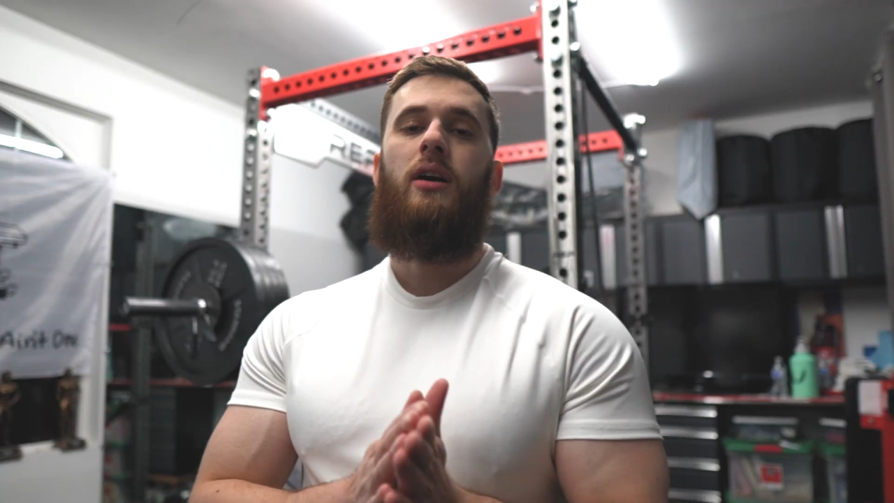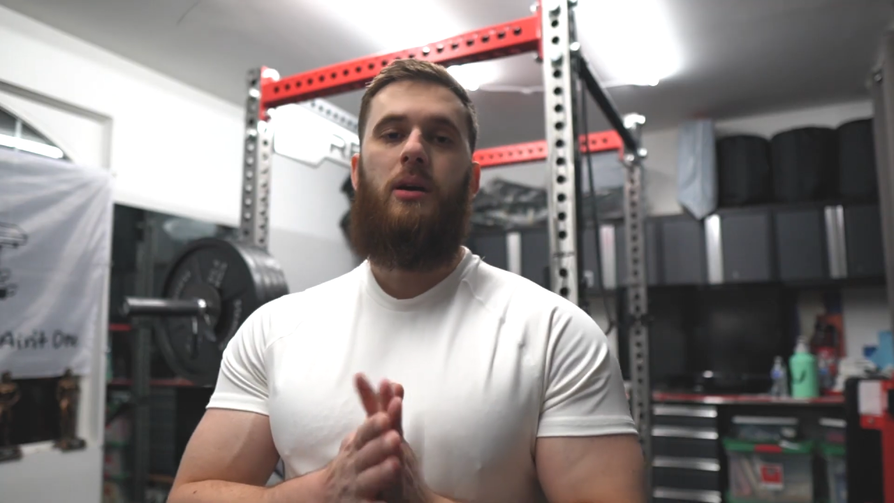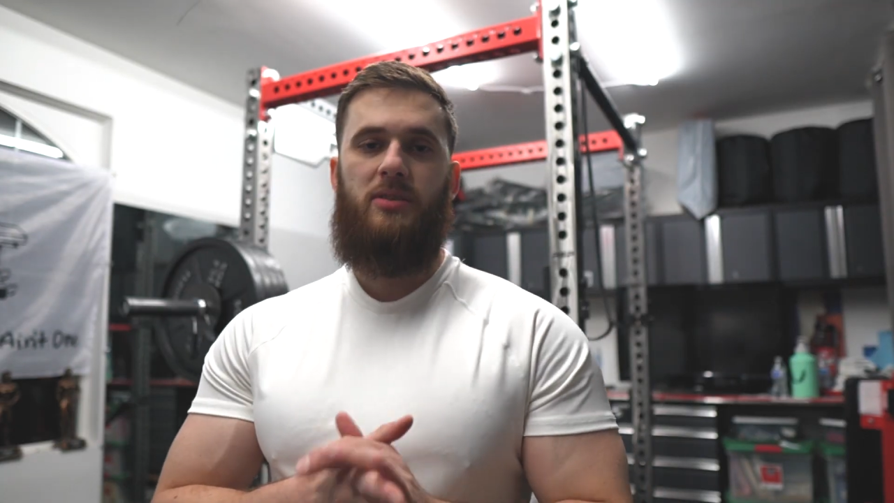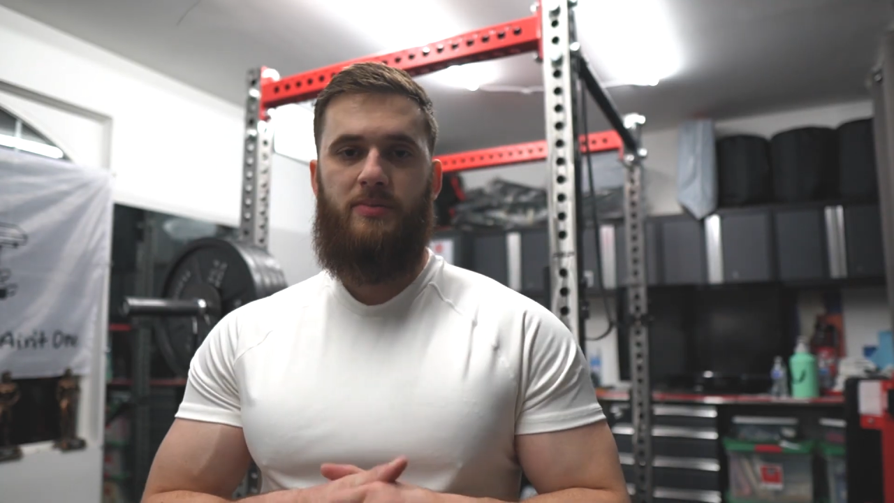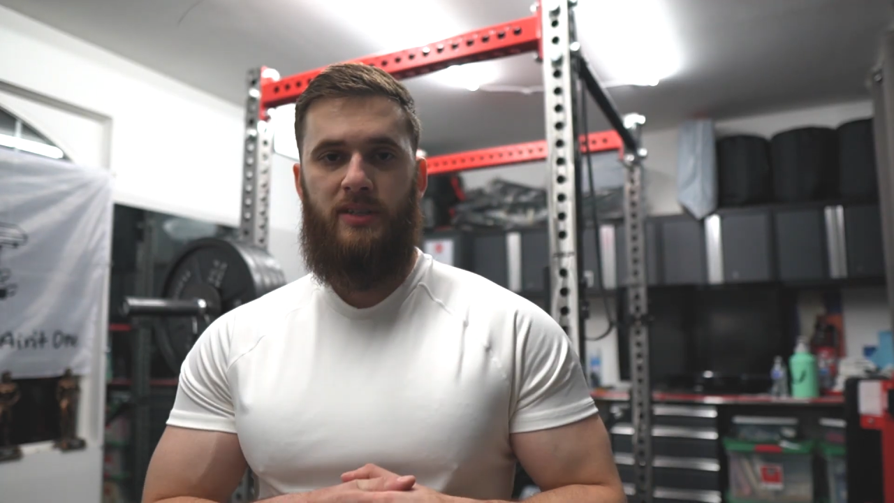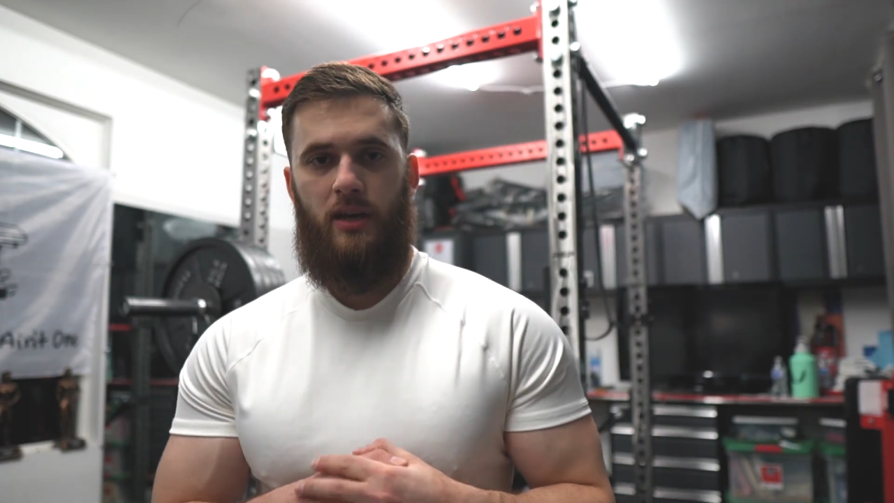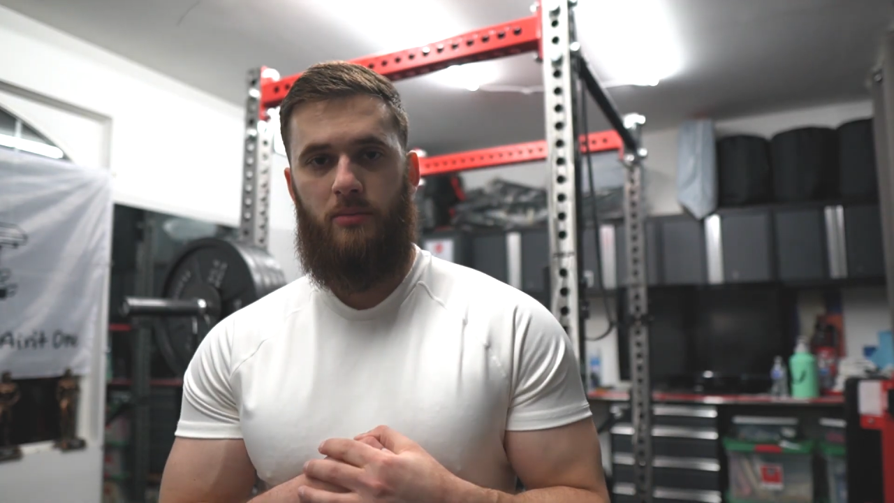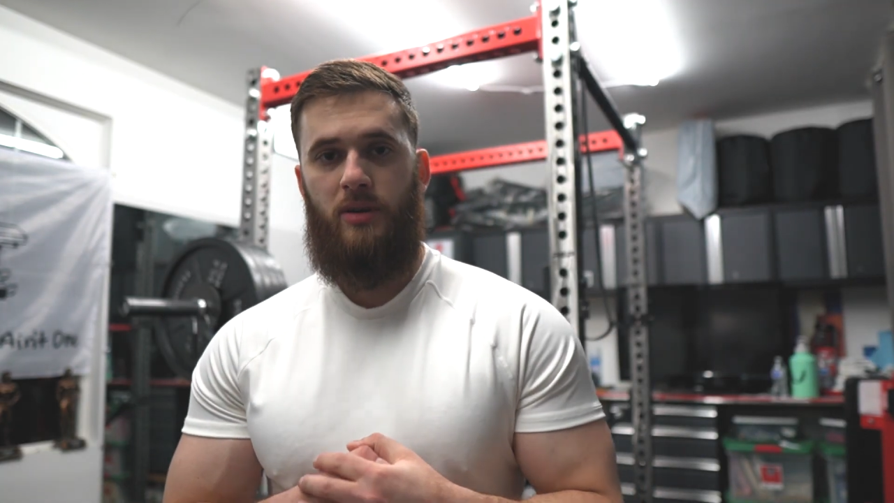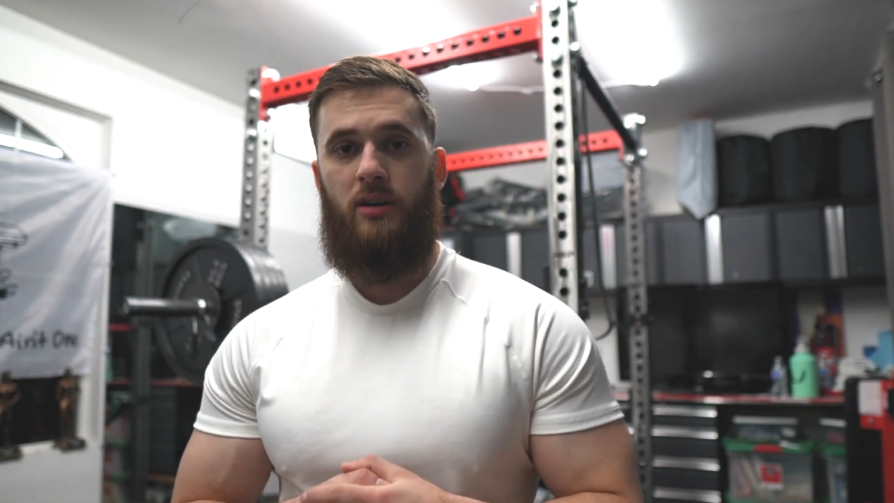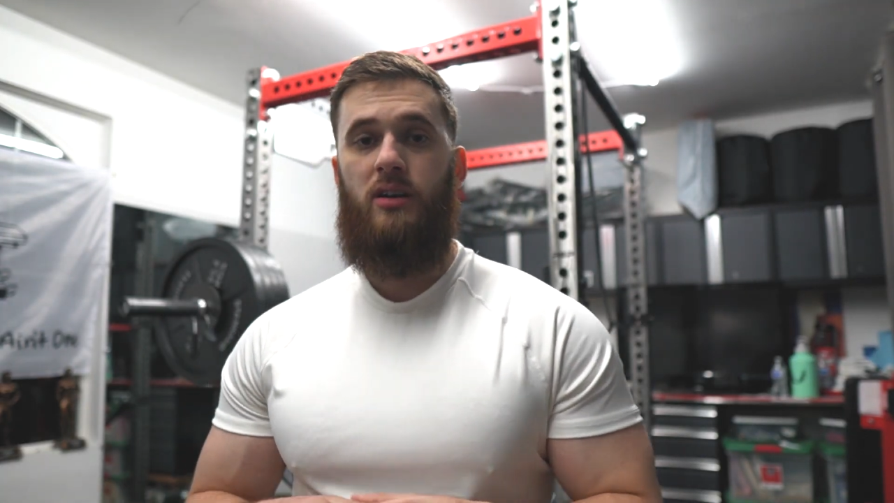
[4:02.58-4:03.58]
Alright,
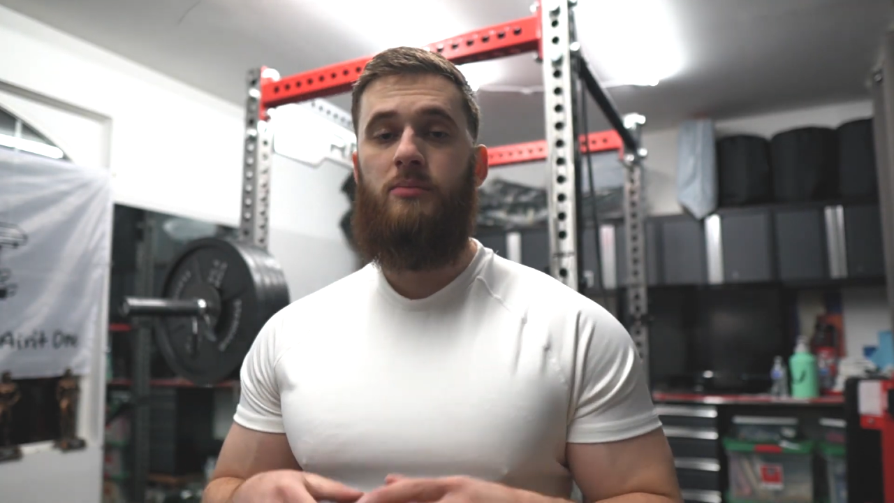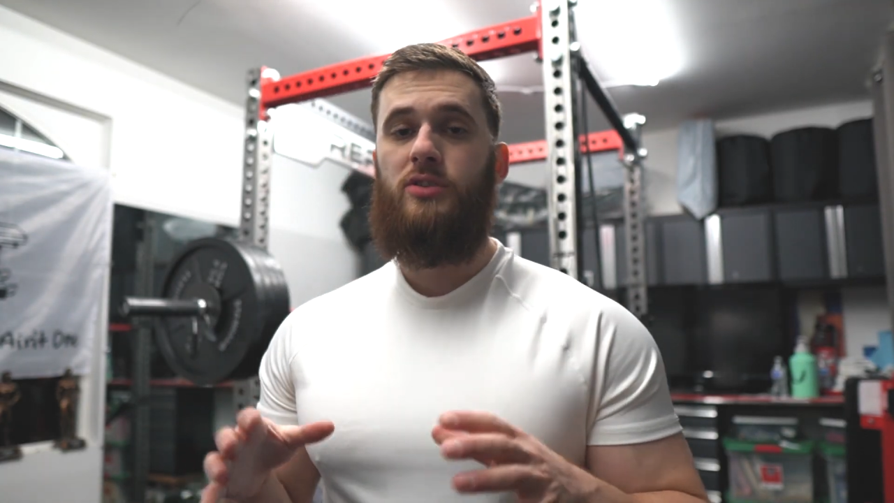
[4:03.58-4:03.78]
Bismillahirrahmanirrahim.